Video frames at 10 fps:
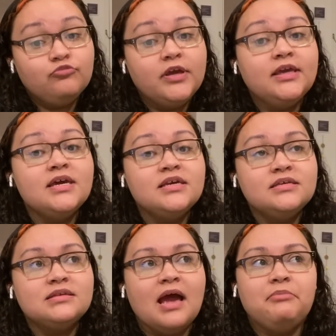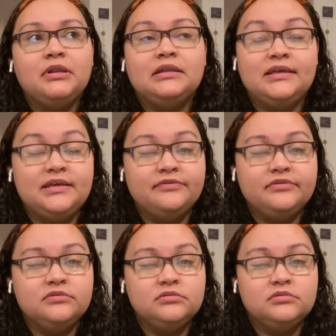He is, I believe,
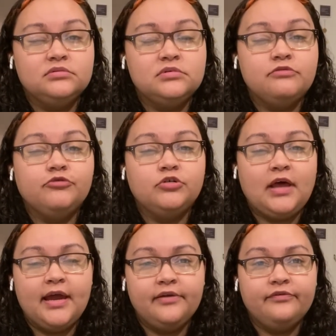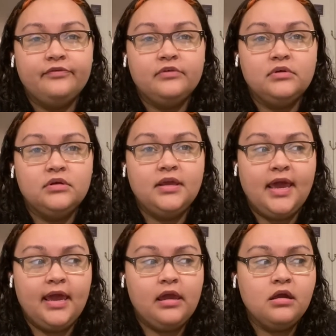in real life,
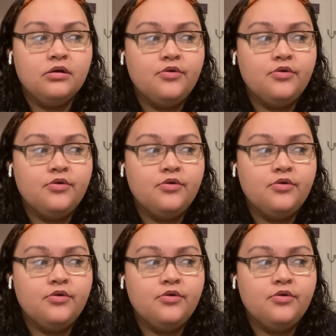gay.